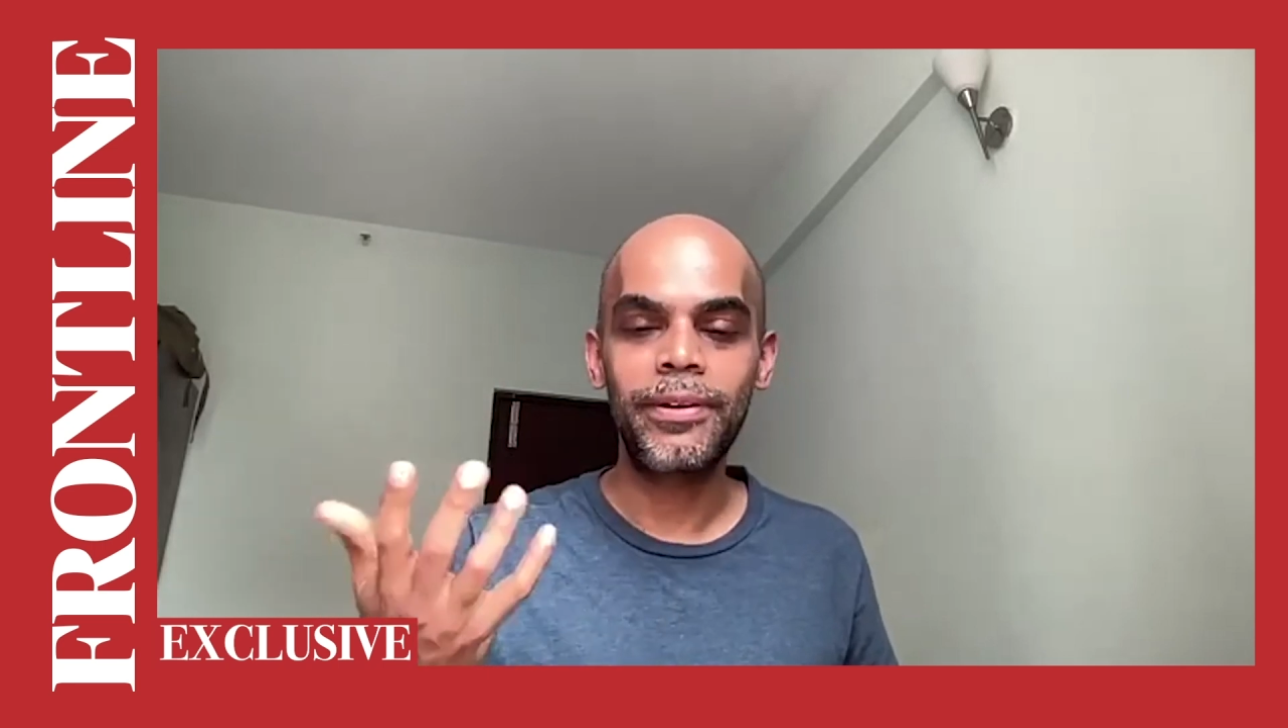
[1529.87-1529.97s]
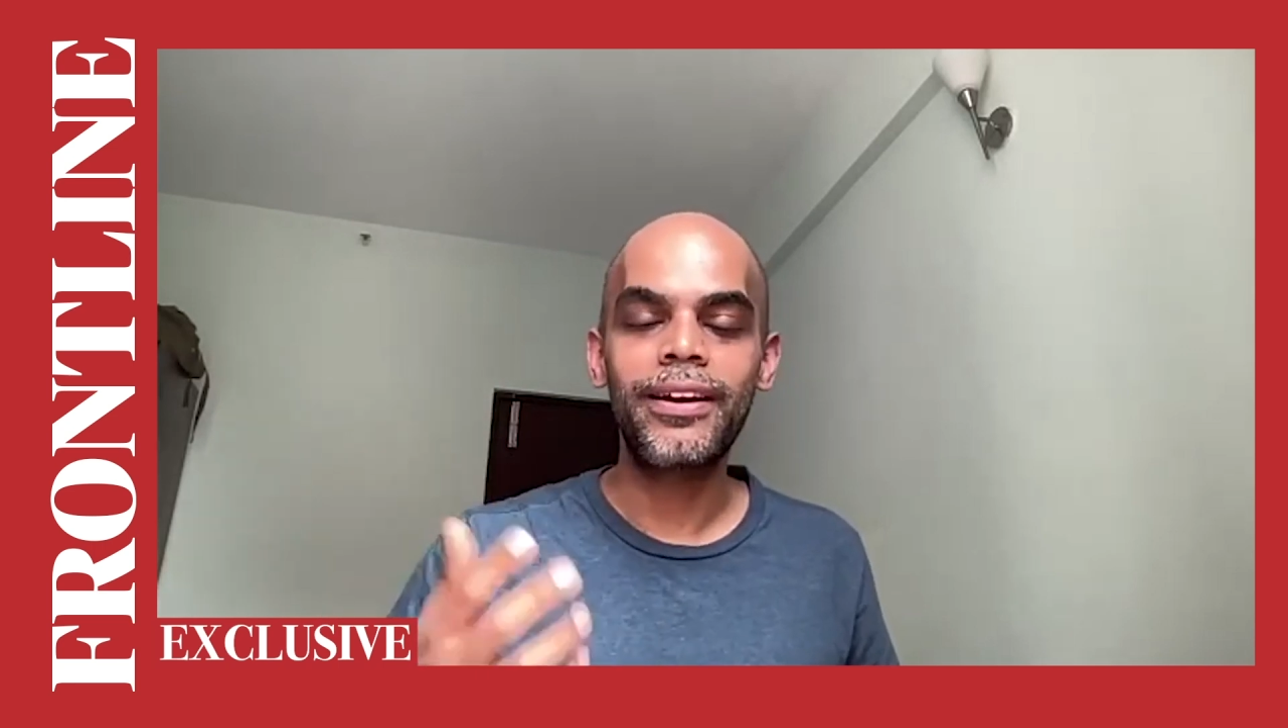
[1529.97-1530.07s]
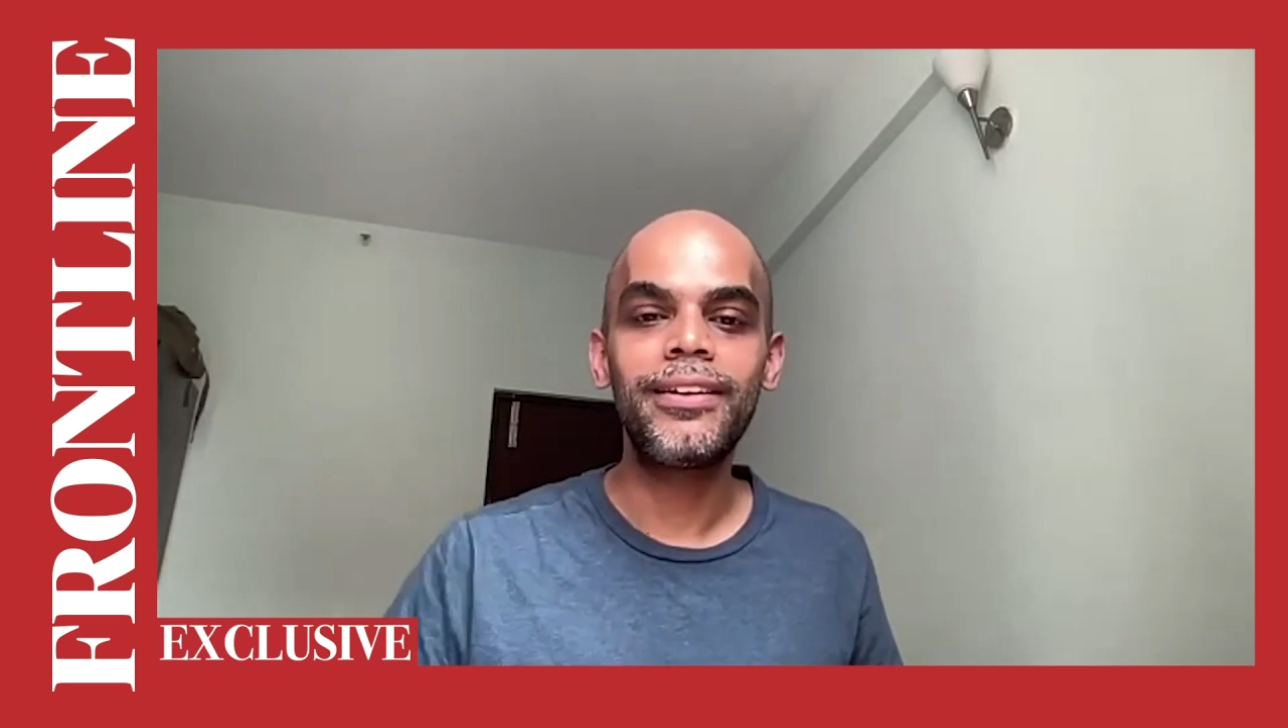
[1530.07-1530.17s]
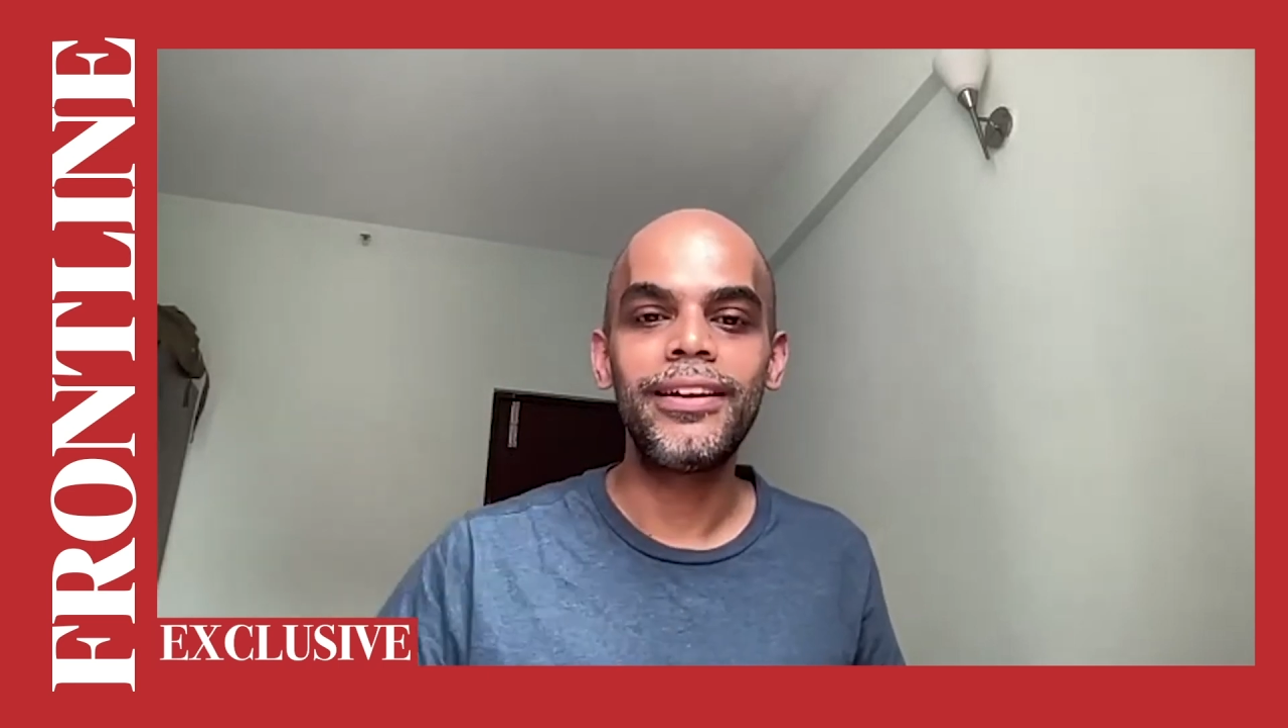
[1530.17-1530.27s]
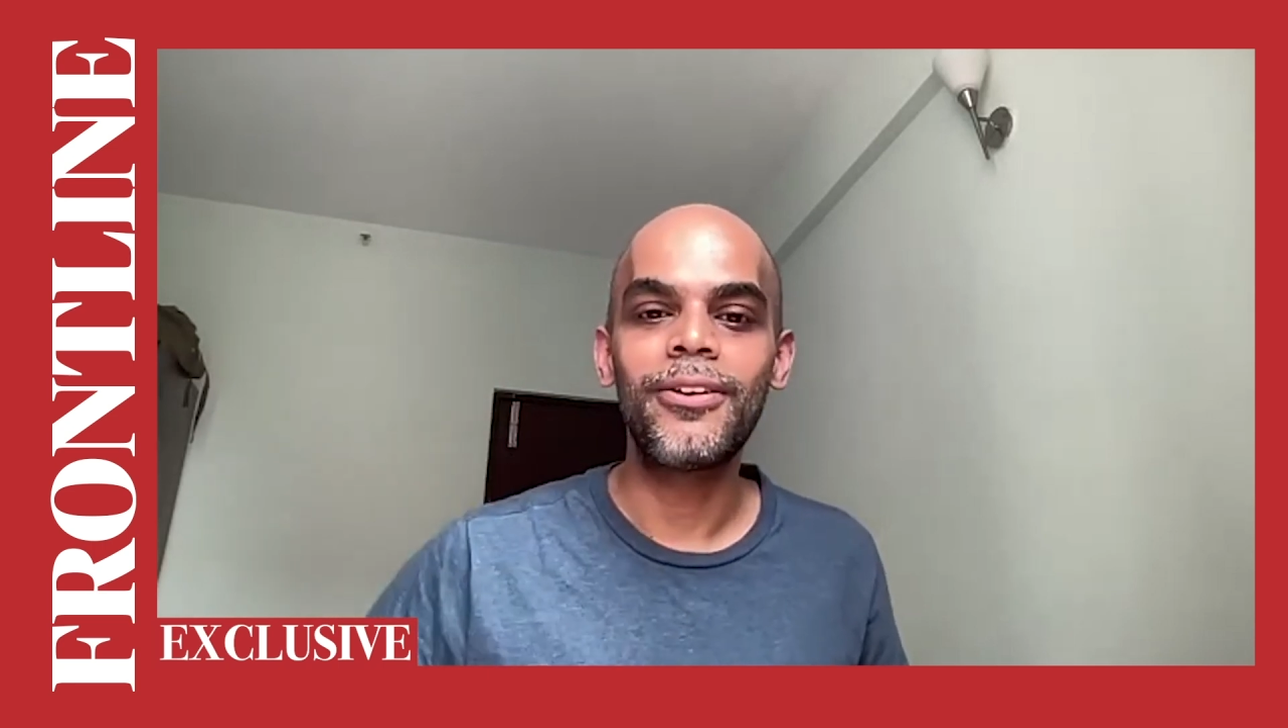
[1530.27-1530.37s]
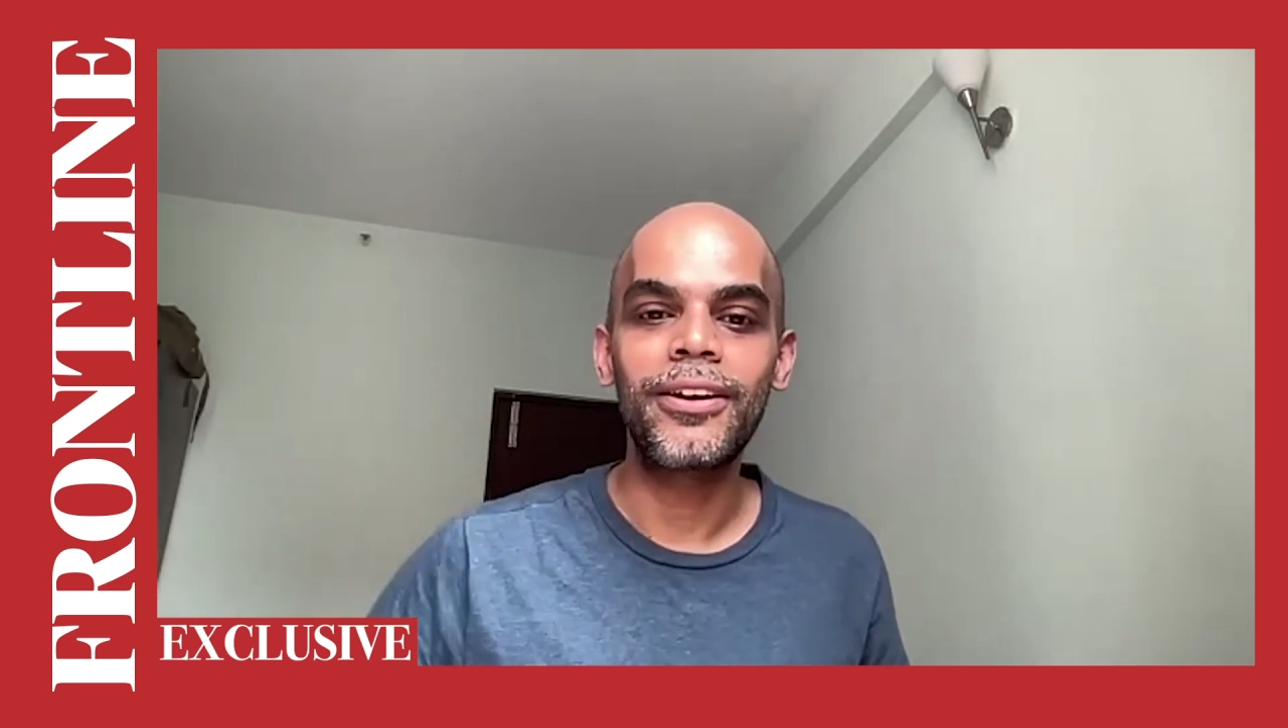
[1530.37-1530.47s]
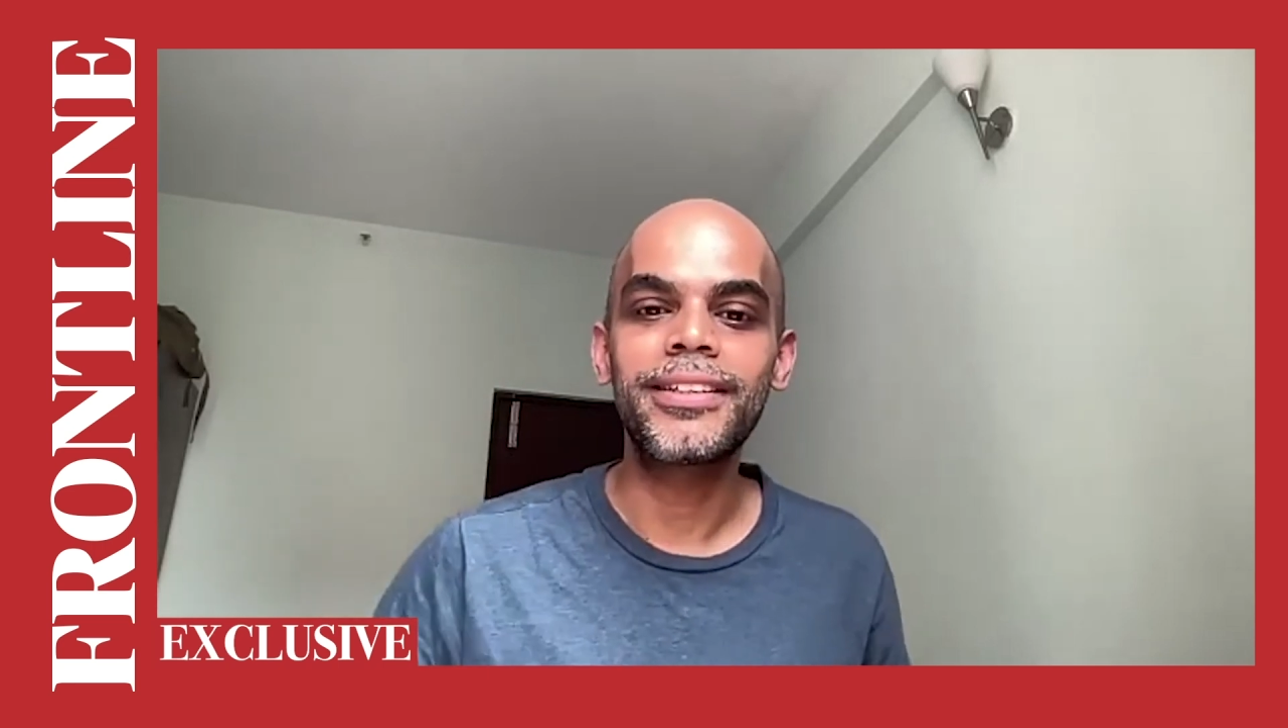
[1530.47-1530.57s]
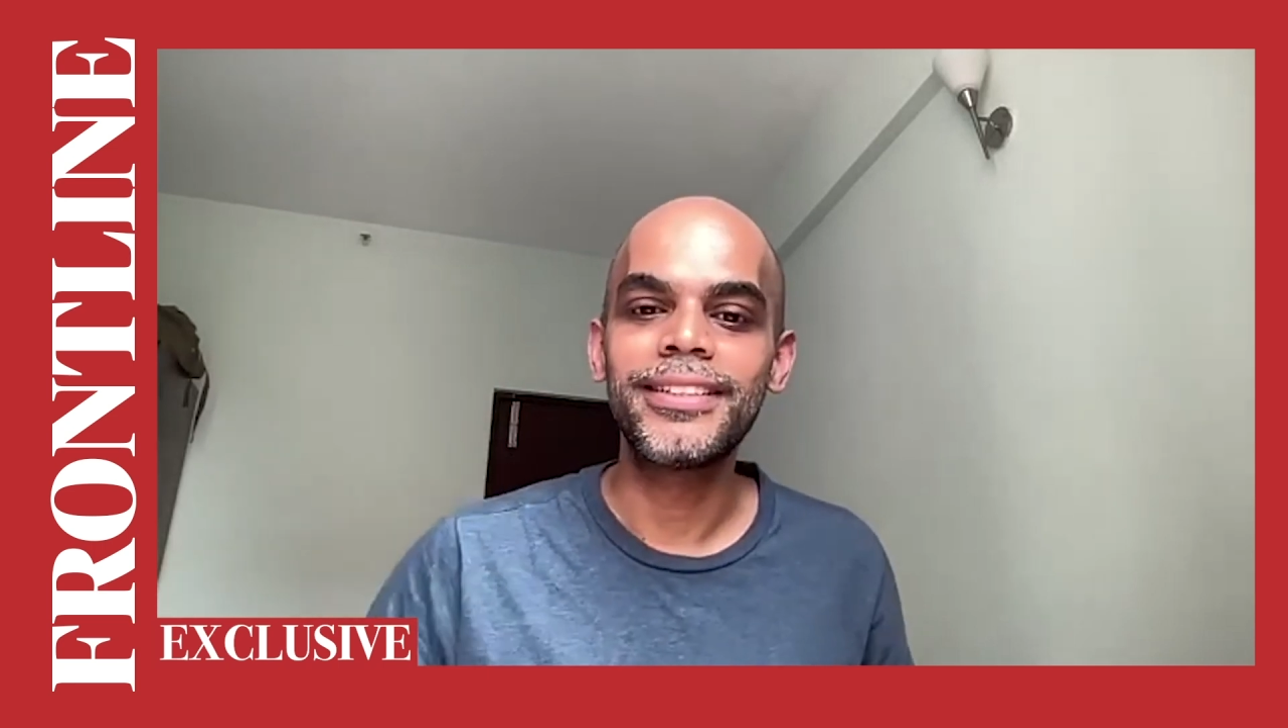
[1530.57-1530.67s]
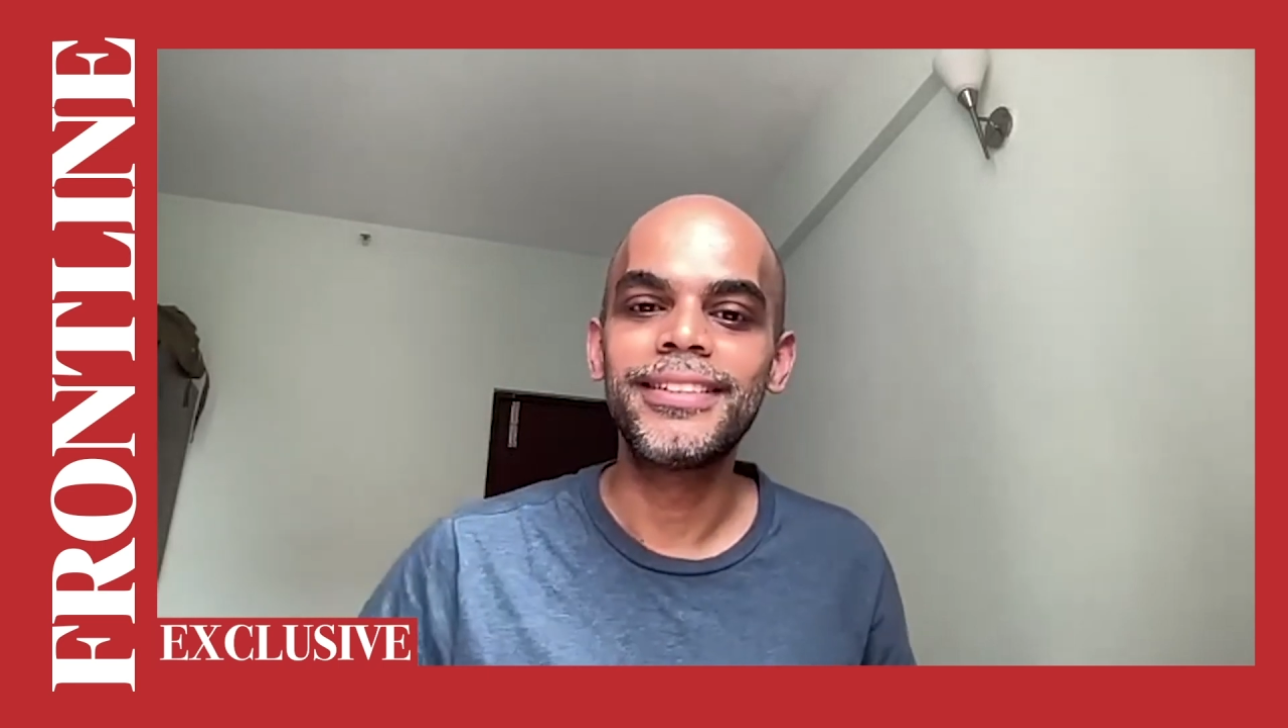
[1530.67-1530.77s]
apparently not.